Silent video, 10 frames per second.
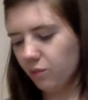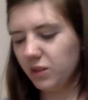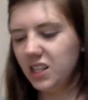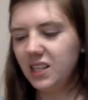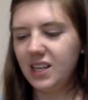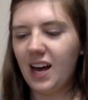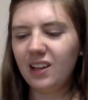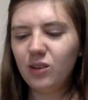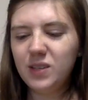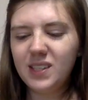This
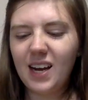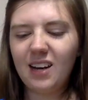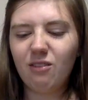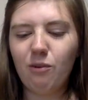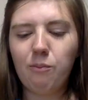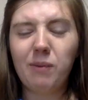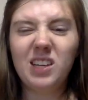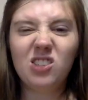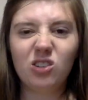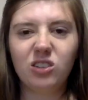yellow is kind of a
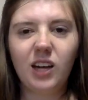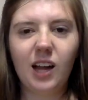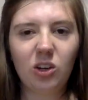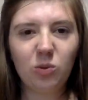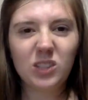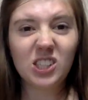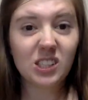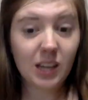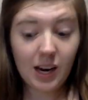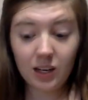mustard color, which is
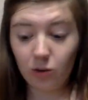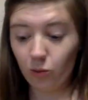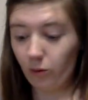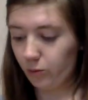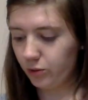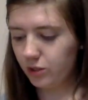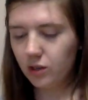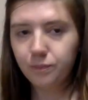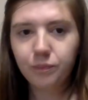kind of gross.